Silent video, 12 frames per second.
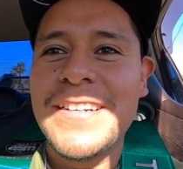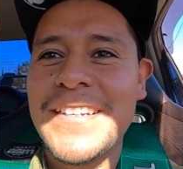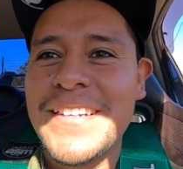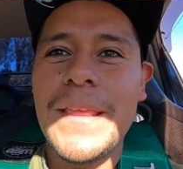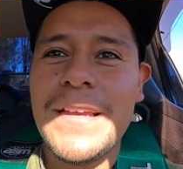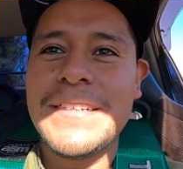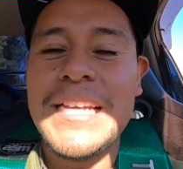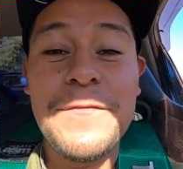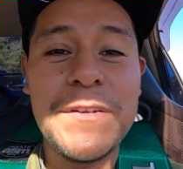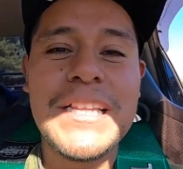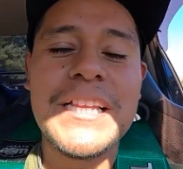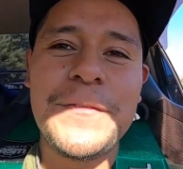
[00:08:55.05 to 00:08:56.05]
It
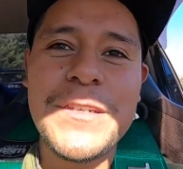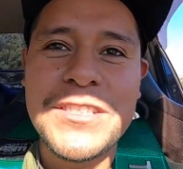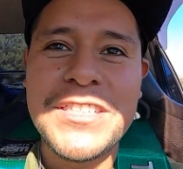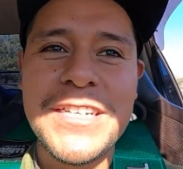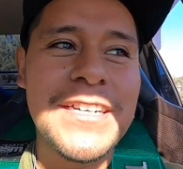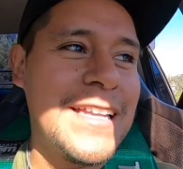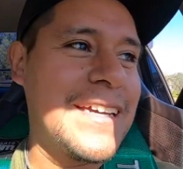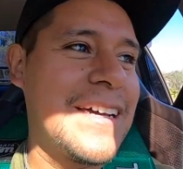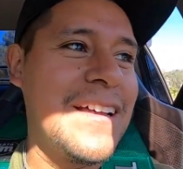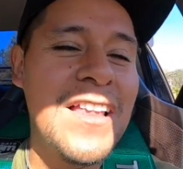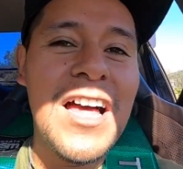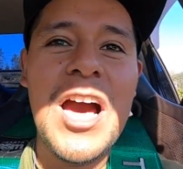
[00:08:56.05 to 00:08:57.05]
definitely feels good, like
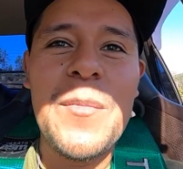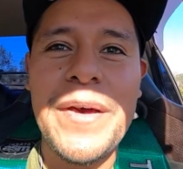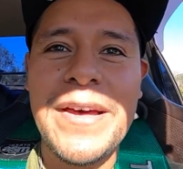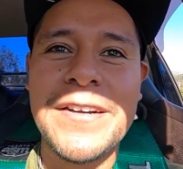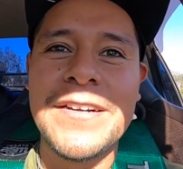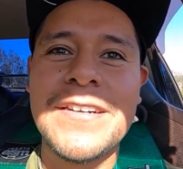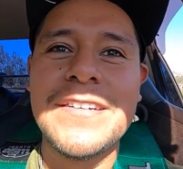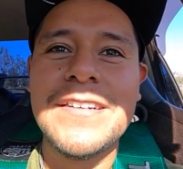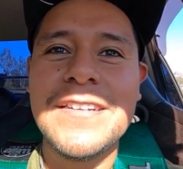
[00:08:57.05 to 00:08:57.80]
a lot better.